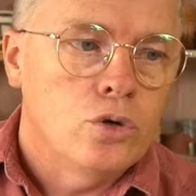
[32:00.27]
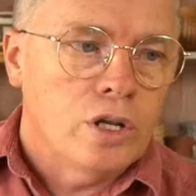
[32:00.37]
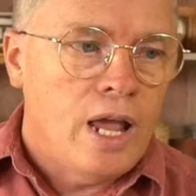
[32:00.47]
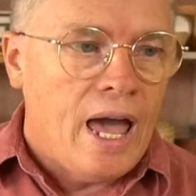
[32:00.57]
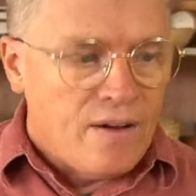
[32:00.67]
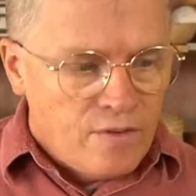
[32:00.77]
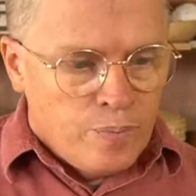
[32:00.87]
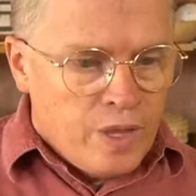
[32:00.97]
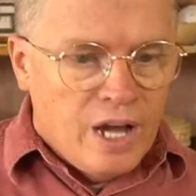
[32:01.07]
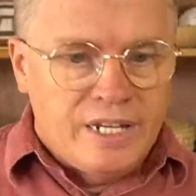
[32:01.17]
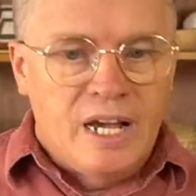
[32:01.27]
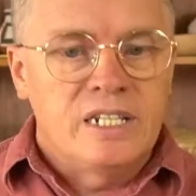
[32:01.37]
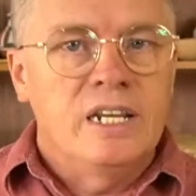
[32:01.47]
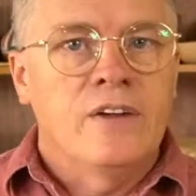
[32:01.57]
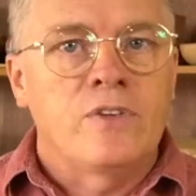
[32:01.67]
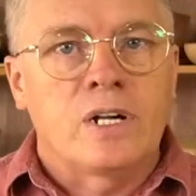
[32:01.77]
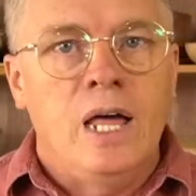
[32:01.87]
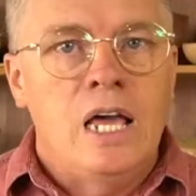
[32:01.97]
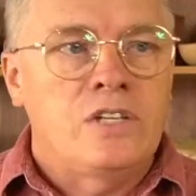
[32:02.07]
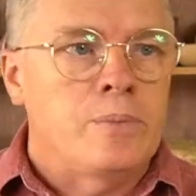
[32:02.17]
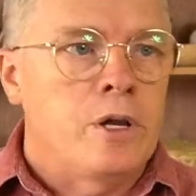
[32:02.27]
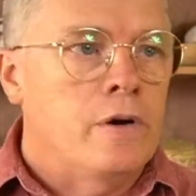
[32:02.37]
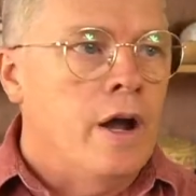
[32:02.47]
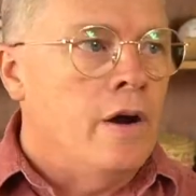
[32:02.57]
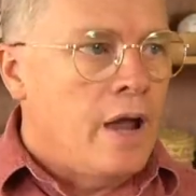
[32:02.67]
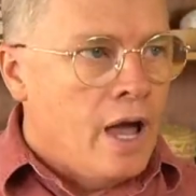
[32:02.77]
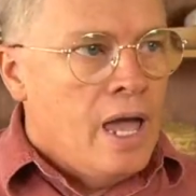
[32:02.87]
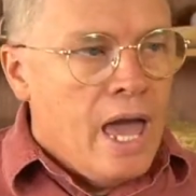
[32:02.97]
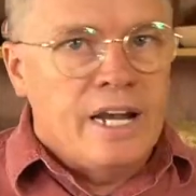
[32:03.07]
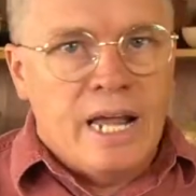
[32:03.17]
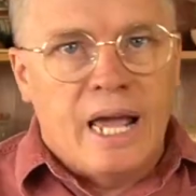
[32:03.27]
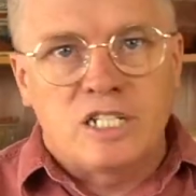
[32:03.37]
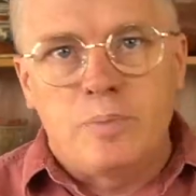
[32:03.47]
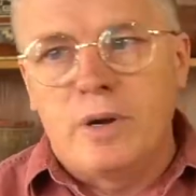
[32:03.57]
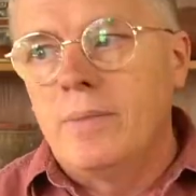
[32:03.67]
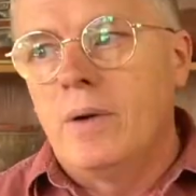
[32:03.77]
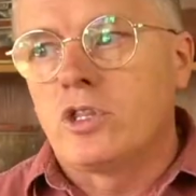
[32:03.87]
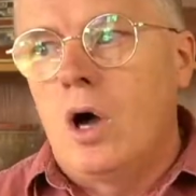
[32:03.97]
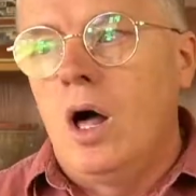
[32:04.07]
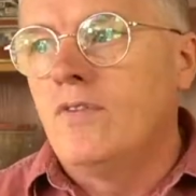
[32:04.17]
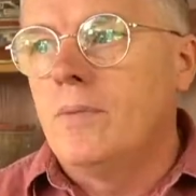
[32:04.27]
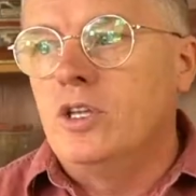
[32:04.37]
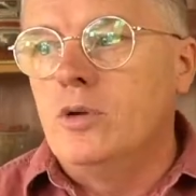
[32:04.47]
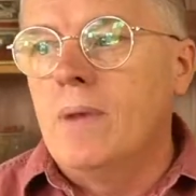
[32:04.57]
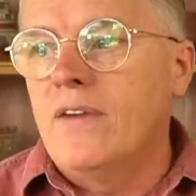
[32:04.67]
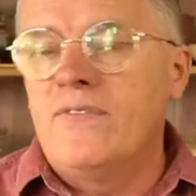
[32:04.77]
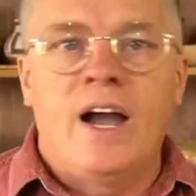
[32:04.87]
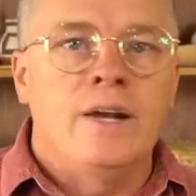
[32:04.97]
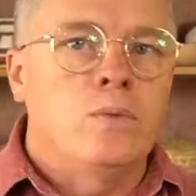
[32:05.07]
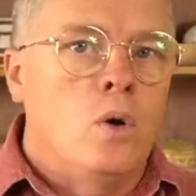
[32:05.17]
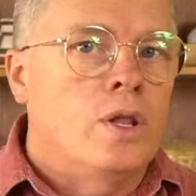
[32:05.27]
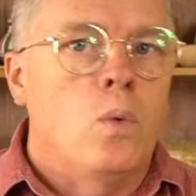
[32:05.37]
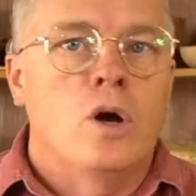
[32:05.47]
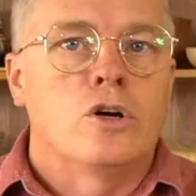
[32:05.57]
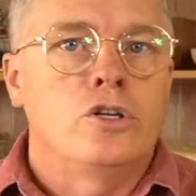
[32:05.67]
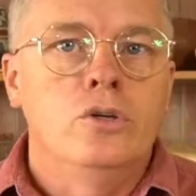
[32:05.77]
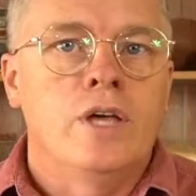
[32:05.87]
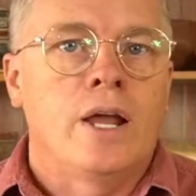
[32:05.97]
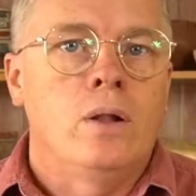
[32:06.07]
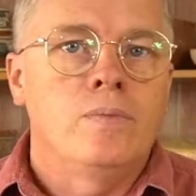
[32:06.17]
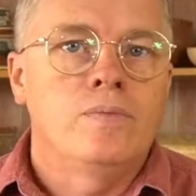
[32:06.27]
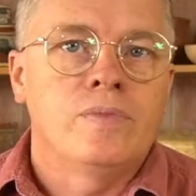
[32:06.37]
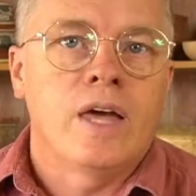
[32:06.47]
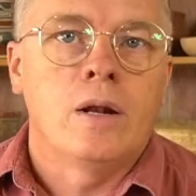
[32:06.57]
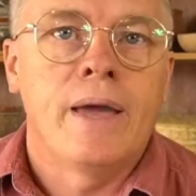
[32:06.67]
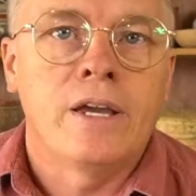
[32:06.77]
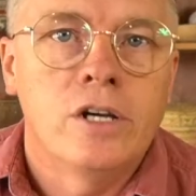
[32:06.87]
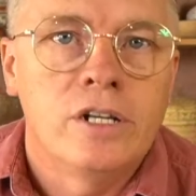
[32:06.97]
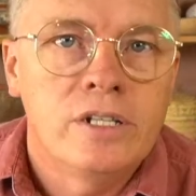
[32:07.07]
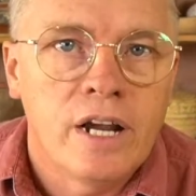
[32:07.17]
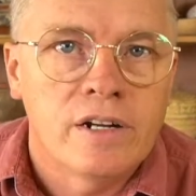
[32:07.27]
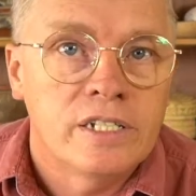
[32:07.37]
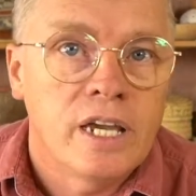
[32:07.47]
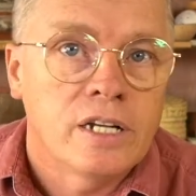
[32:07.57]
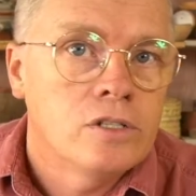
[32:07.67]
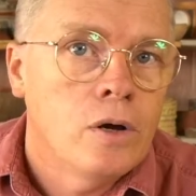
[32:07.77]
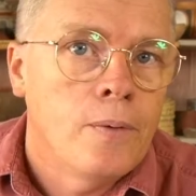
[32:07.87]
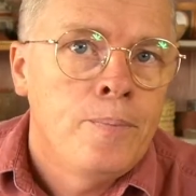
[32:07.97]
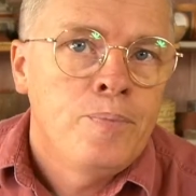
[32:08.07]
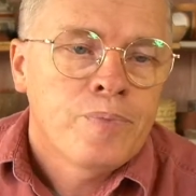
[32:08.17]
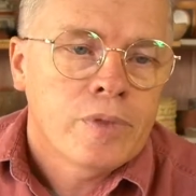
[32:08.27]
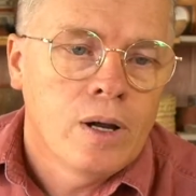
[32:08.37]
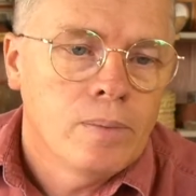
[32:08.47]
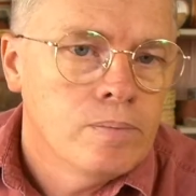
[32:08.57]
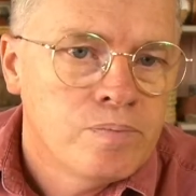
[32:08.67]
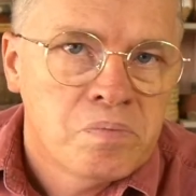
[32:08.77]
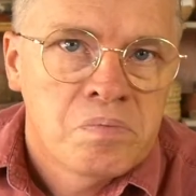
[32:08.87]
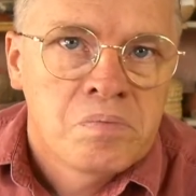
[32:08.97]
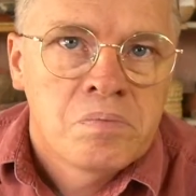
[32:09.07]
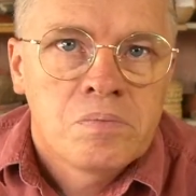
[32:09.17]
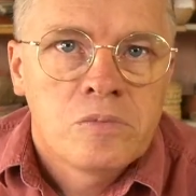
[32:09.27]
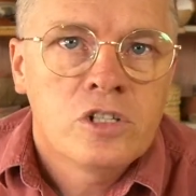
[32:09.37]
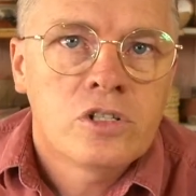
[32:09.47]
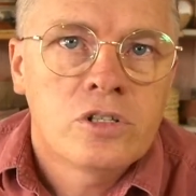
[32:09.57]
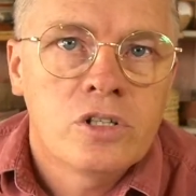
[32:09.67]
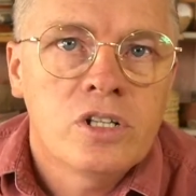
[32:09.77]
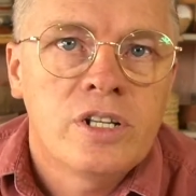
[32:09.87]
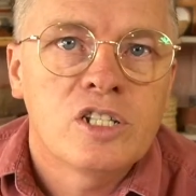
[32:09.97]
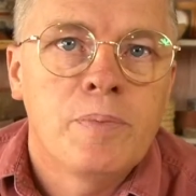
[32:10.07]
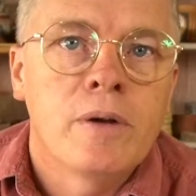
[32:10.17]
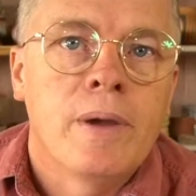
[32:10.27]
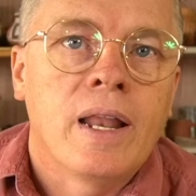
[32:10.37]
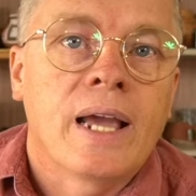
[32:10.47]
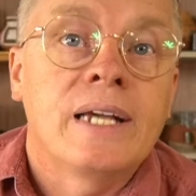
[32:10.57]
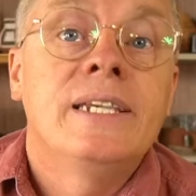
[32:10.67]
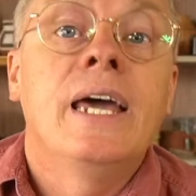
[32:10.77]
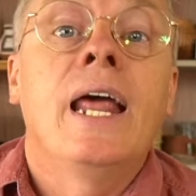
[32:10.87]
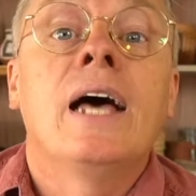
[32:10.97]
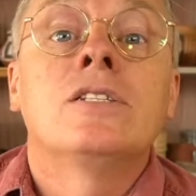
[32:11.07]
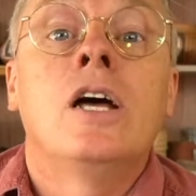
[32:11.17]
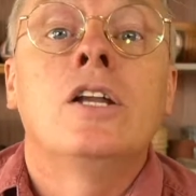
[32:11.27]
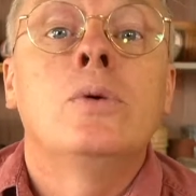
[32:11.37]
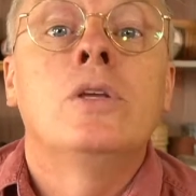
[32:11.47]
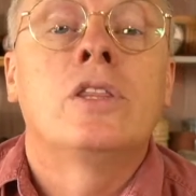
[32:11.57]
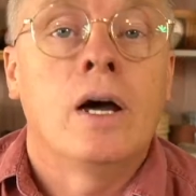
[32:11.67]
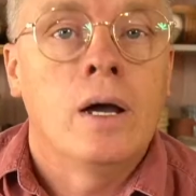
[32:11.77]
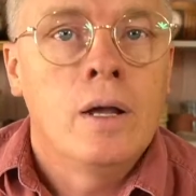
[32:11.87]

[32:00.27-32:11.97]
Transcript: can have a dozen different clays from your area and experiment with all of them, and you might find only one or two that'll that'll make good Terra Sig. So um, just just experiment. Like I said, it has a lot to do with the